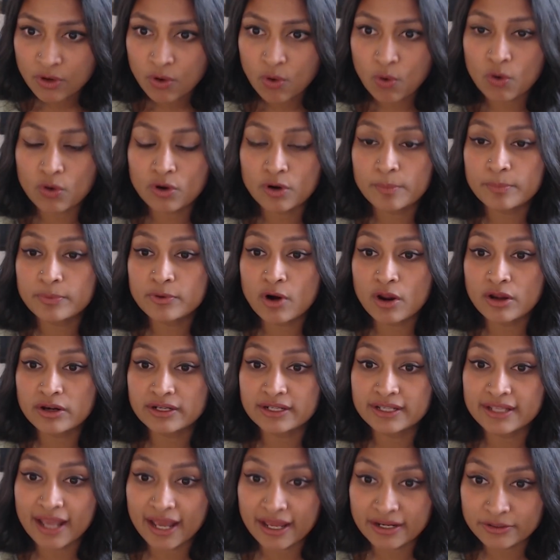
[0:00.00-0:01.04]
or a
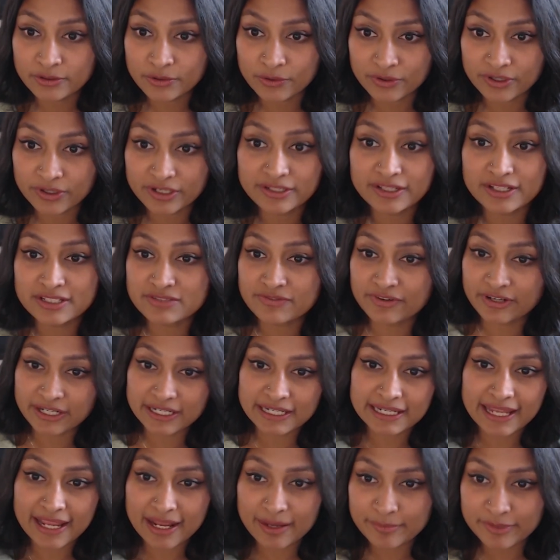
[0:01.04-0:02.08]
product category that's very
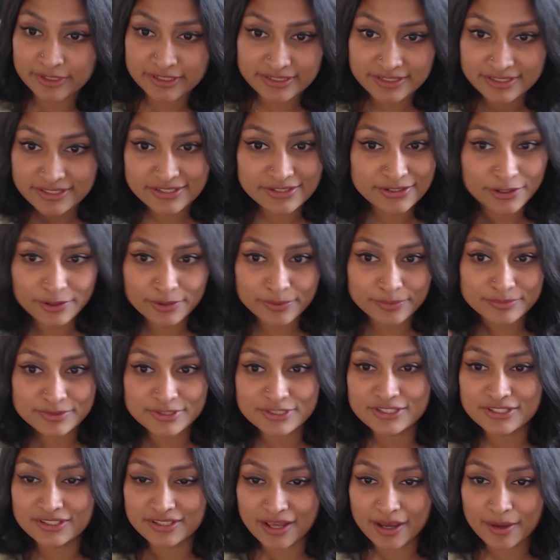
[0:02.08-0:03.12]
layman's terms
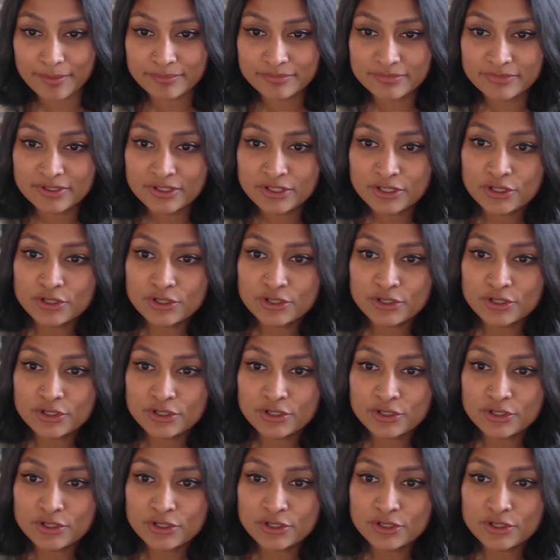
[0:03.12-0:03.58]
to them.